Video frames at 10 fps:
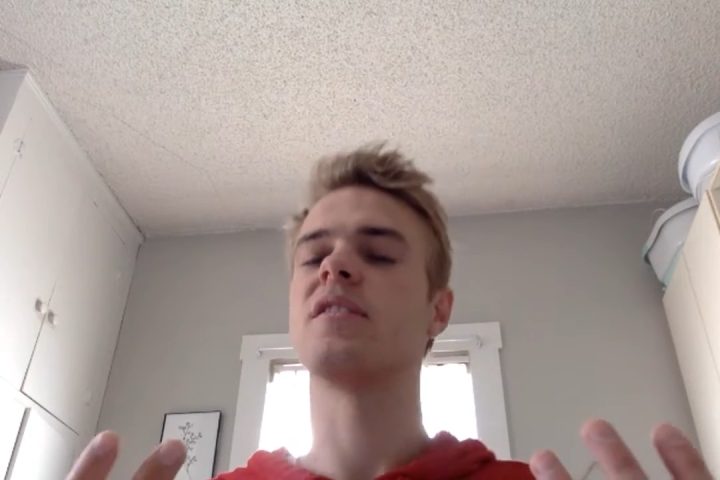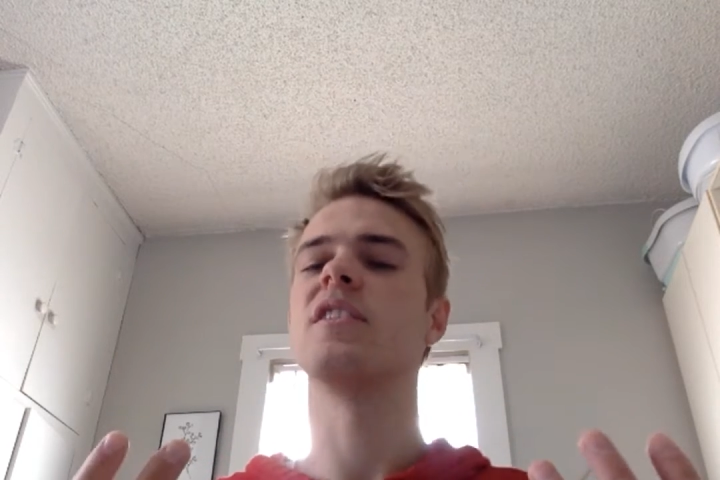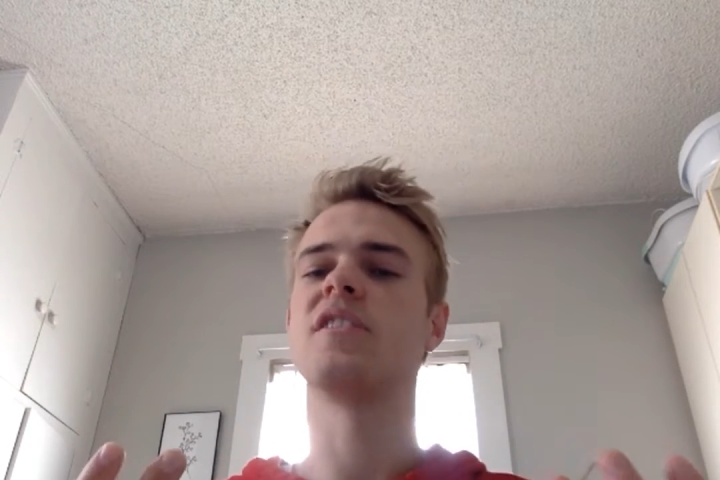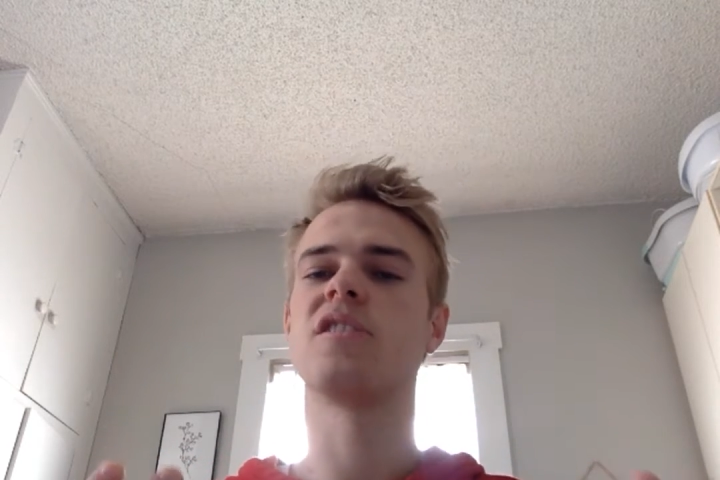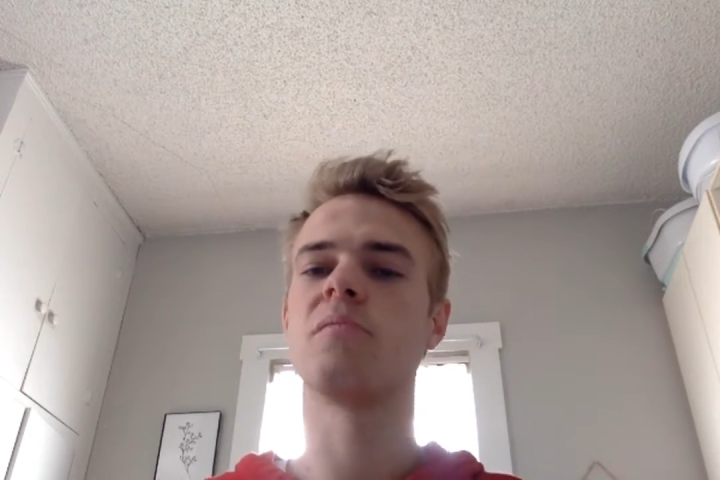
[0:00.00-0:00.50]
And
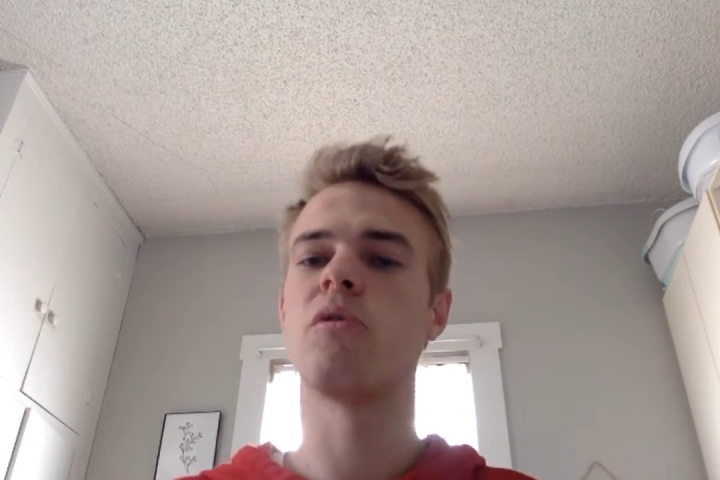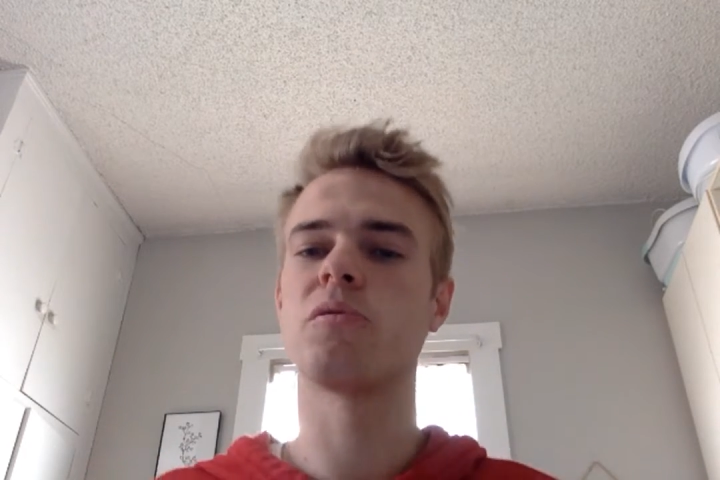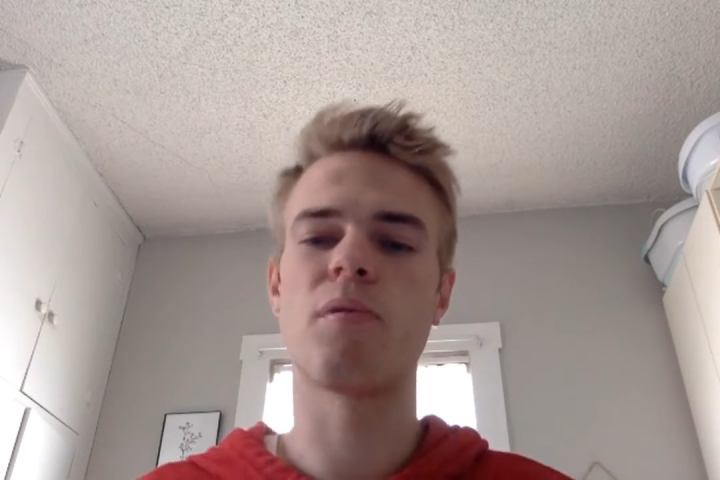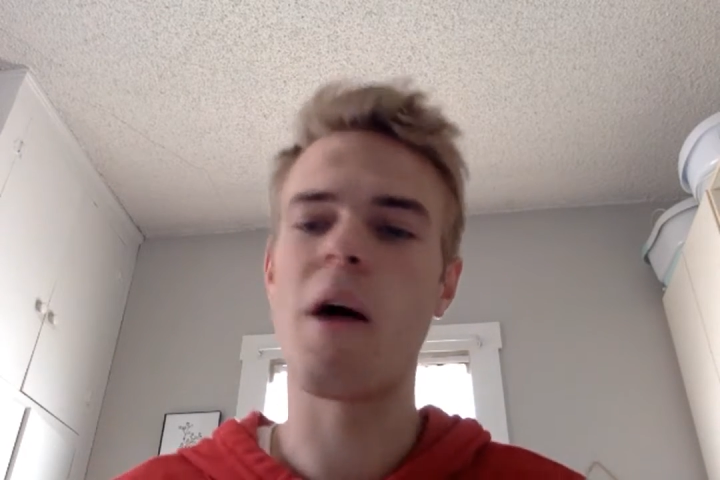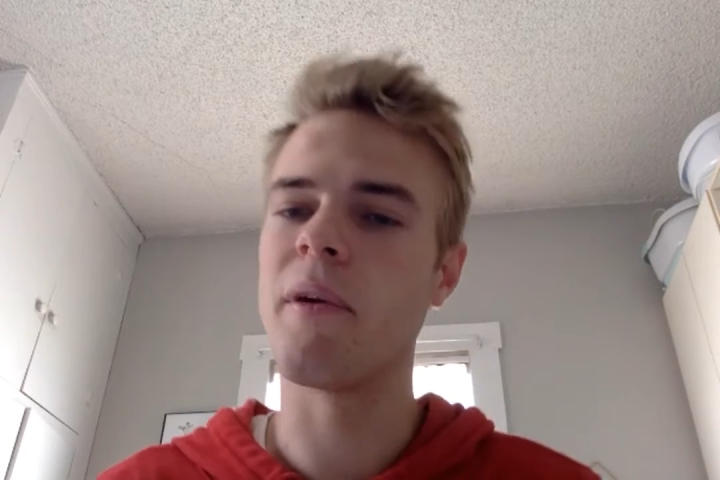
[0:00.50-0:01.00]
this is the
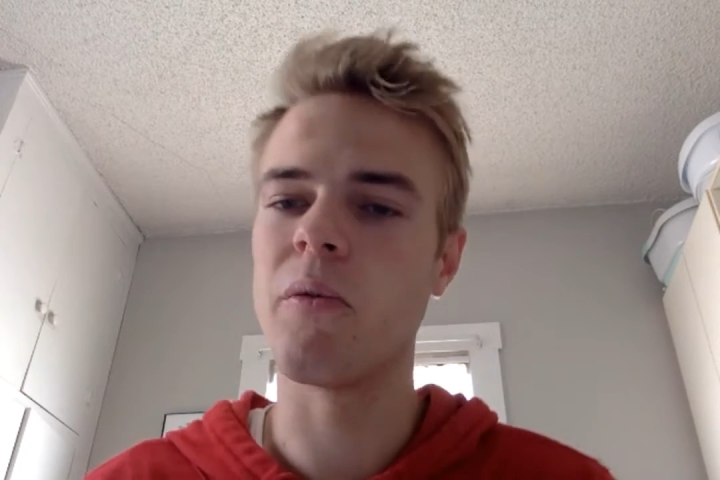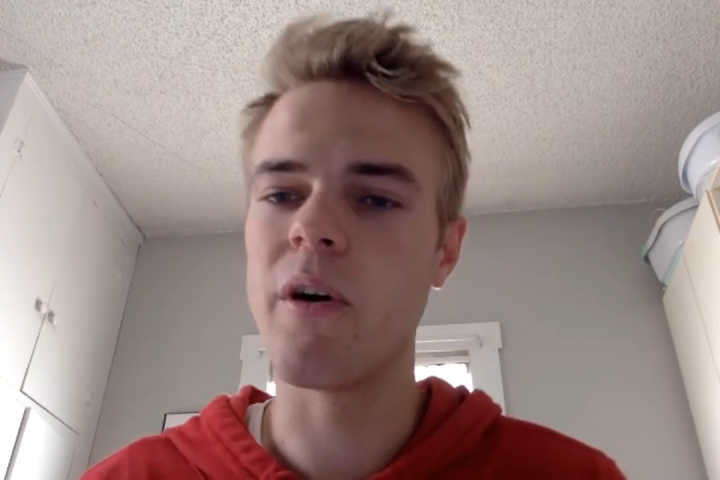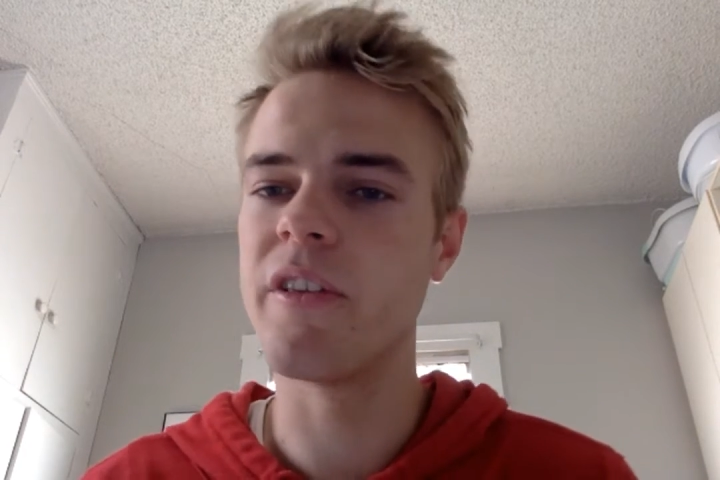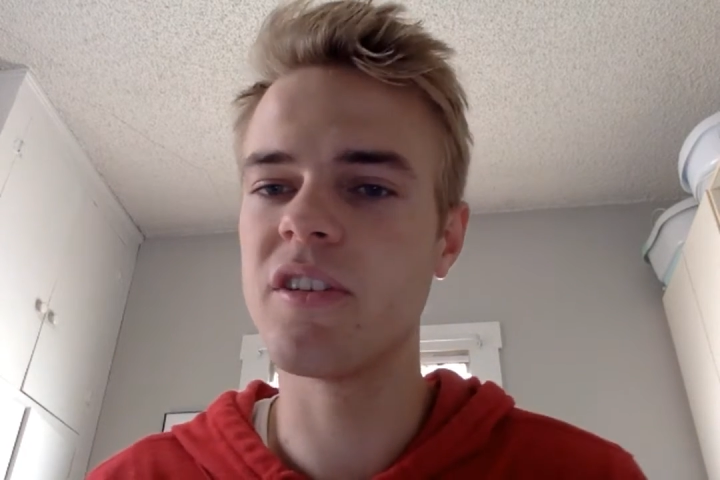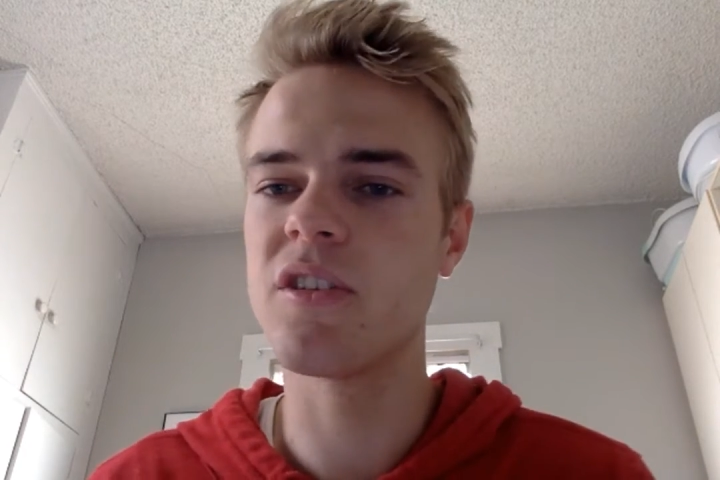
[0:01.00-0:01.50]
most prominent
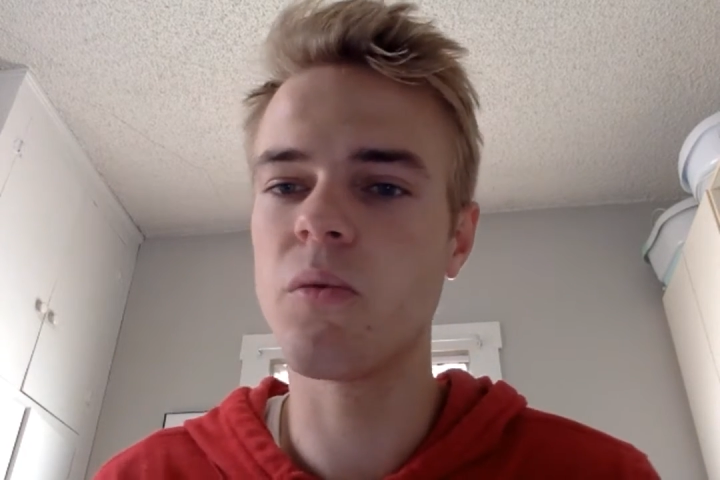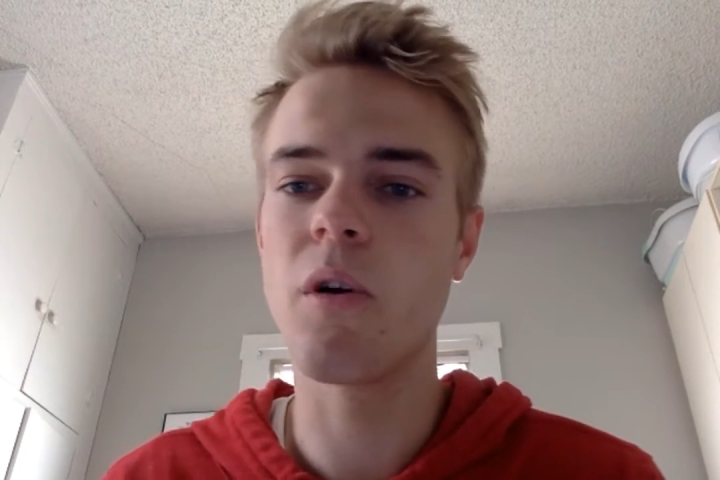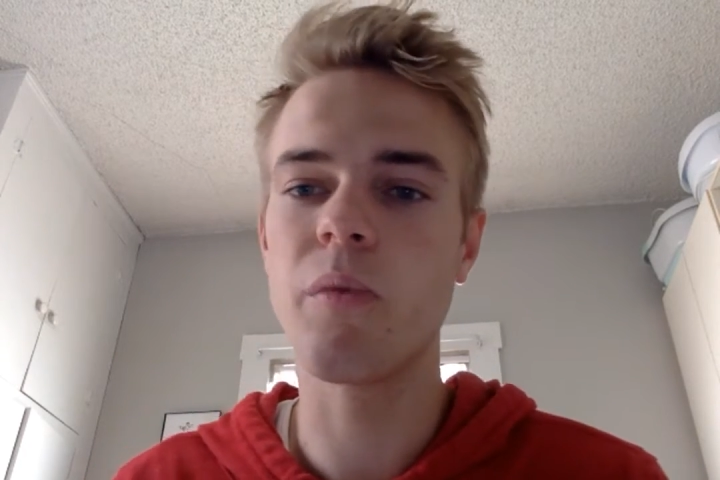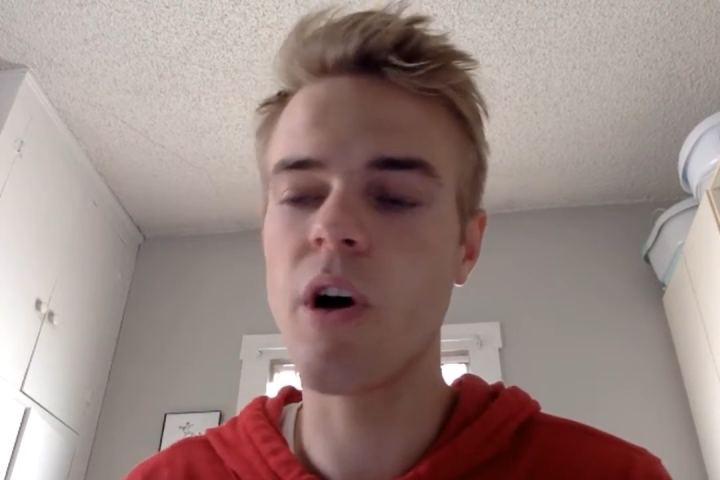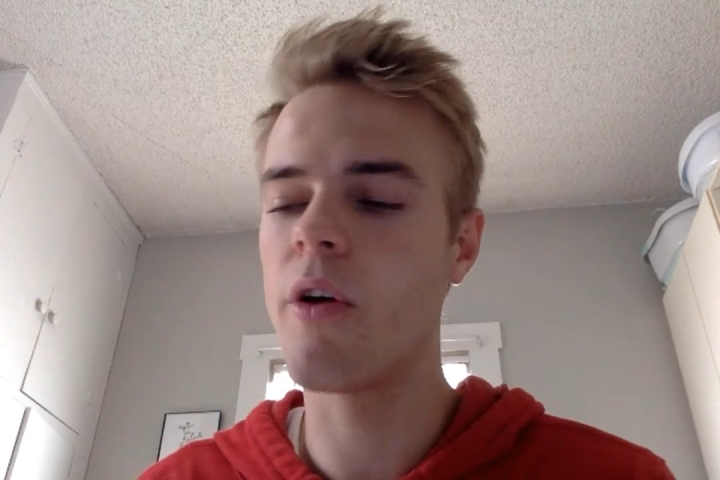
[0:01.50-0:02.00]
one. This is the
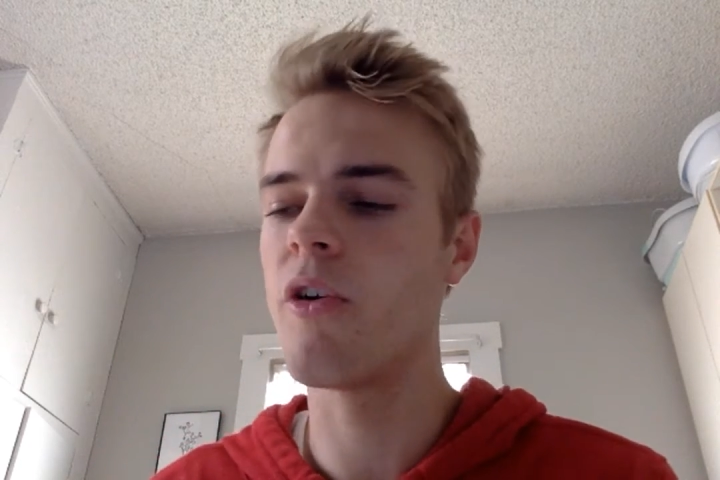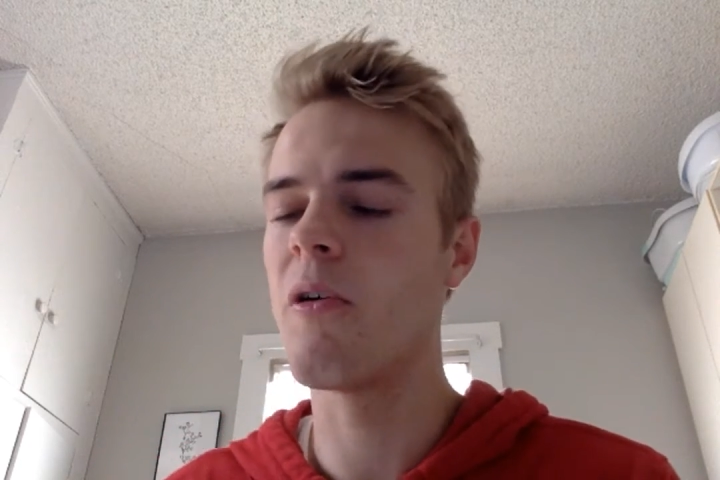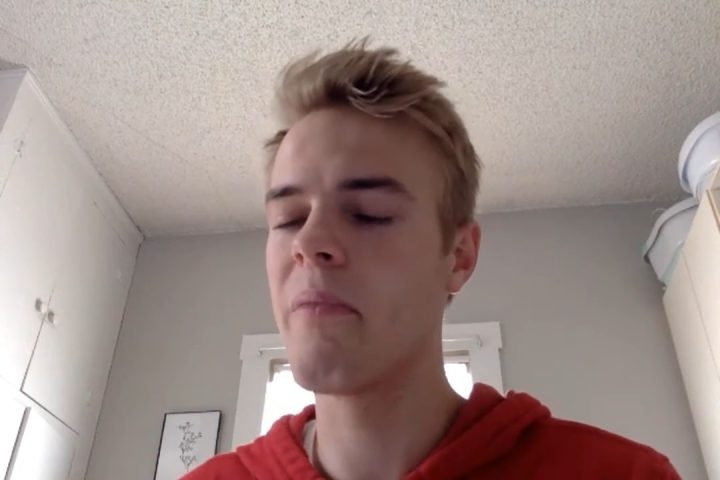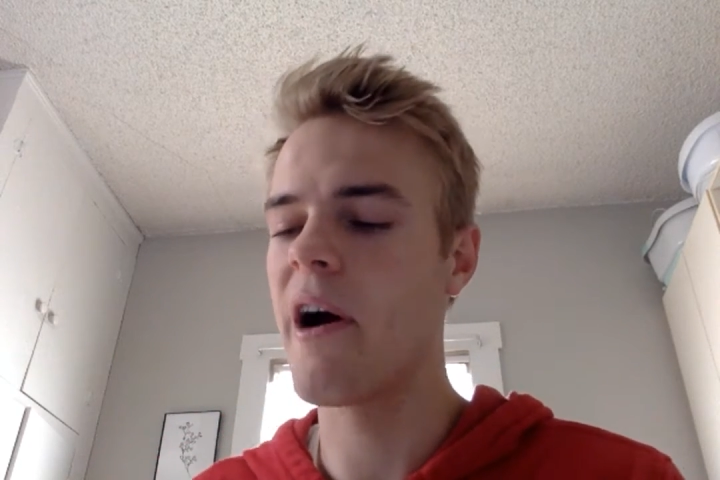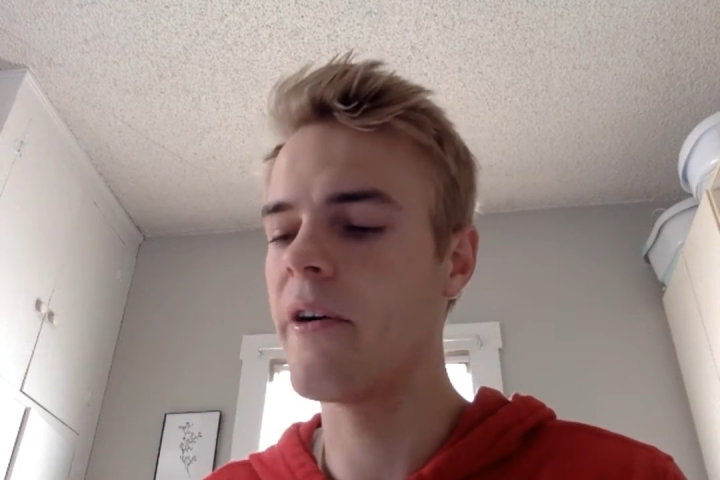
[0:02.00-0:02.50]
one we all know
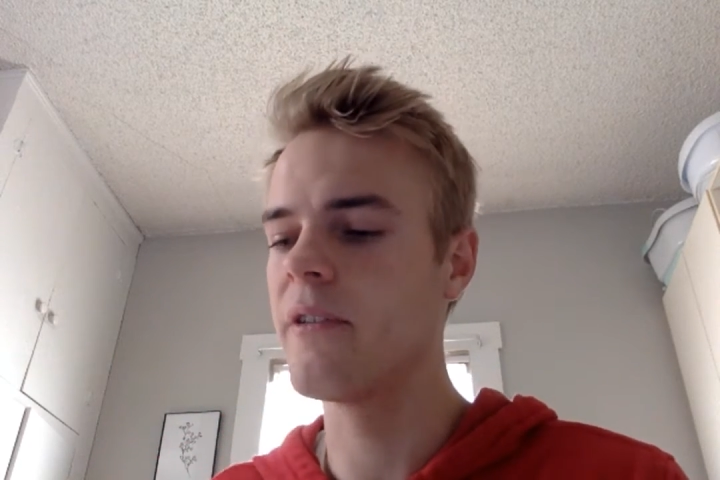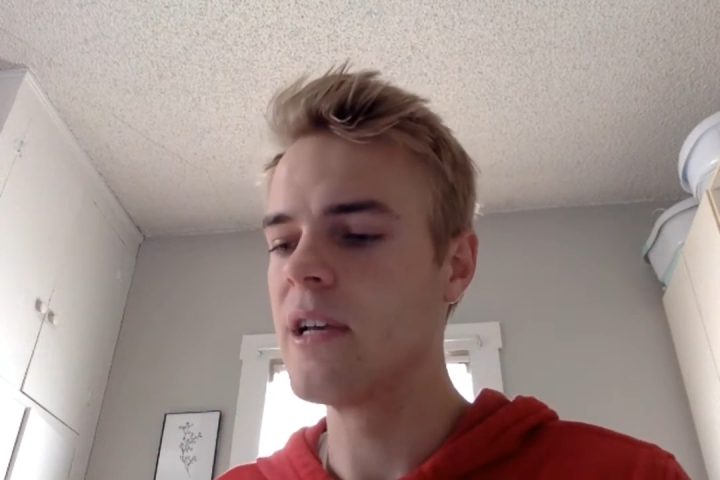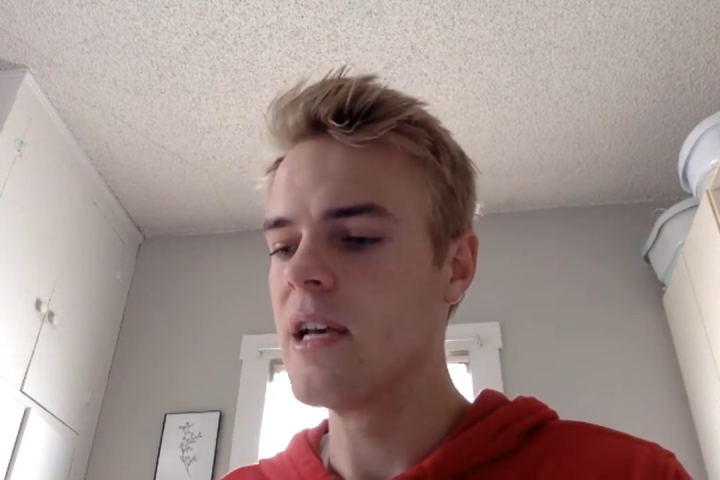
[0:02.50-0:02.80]
about.